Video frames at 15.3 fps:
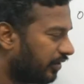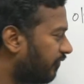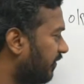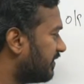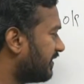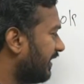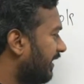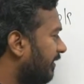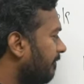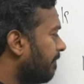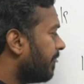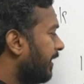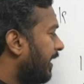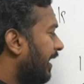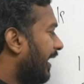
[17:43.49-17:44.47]
If you see
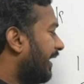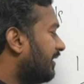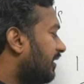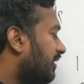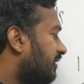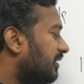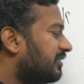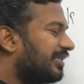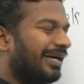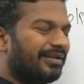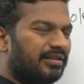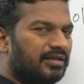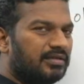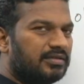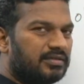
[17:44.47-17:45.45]
either this or
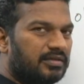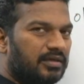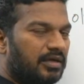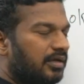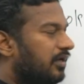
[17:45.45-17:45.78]
this,